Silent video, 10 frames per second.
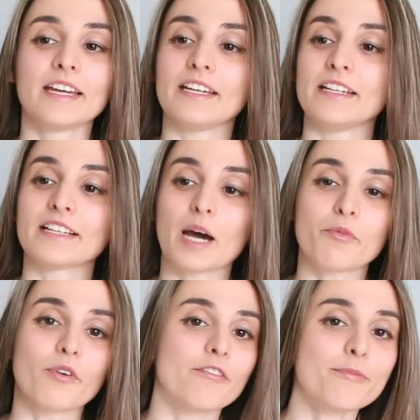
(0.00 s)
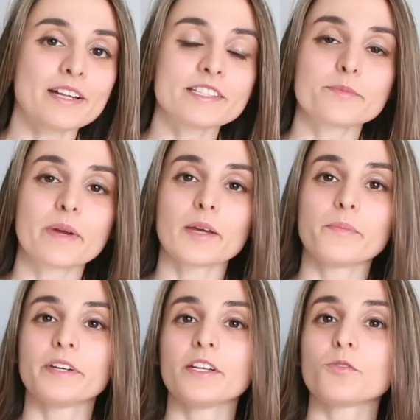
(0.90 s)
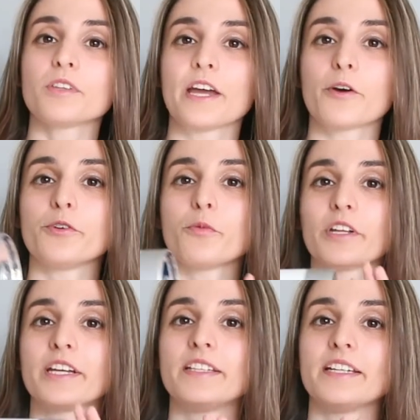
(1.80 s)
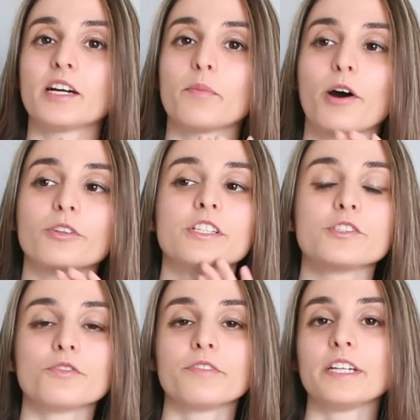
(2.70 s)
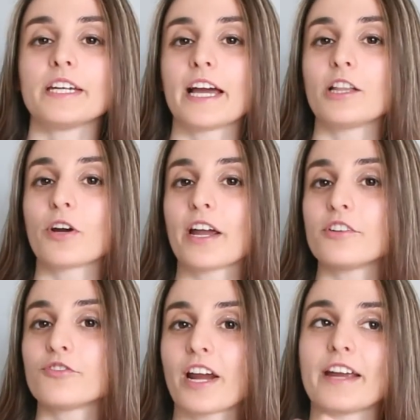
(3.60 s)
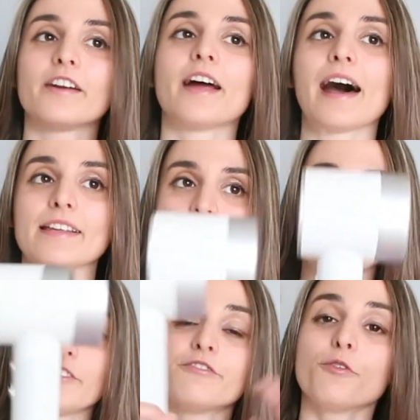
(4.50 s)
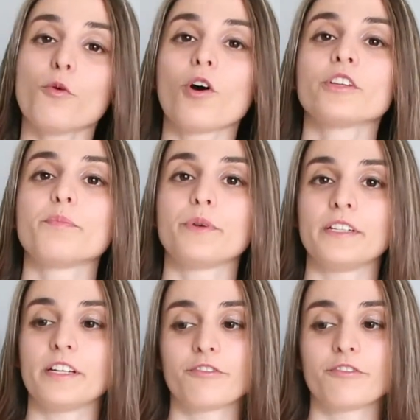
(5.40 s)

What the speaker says: in a couple of months maybe, to tell you what I think about the ZUVI Halo hairdryer as a full-on opinion.